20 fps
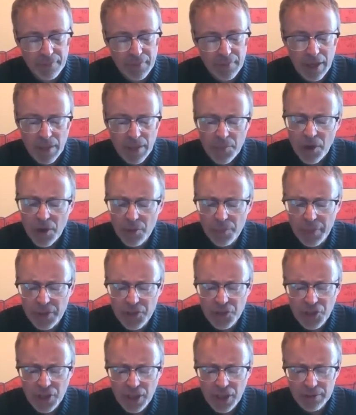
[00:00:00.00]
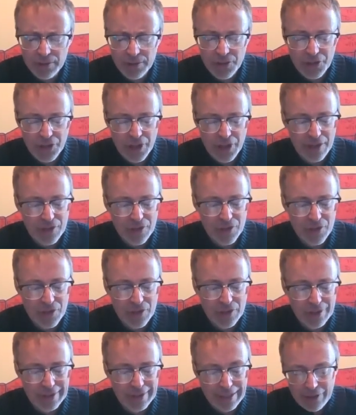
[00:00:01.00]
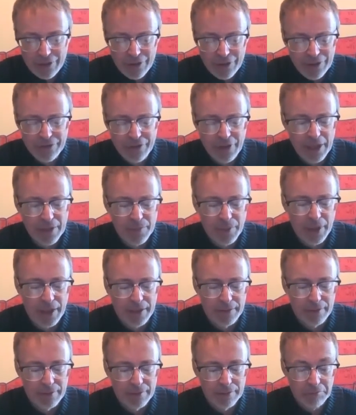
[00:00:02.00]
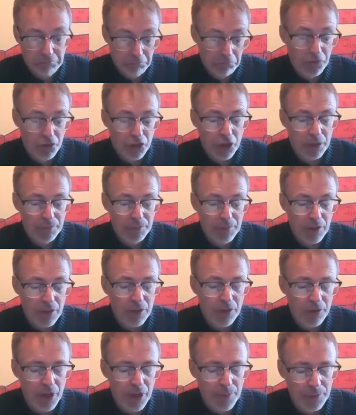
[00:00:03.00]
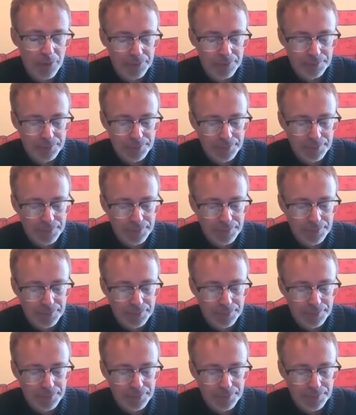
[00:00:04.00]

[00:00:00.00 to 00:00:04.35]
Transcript: Can I borrow a beach towel? She asks. I couldn't find mine. Sure, I'll go grab one.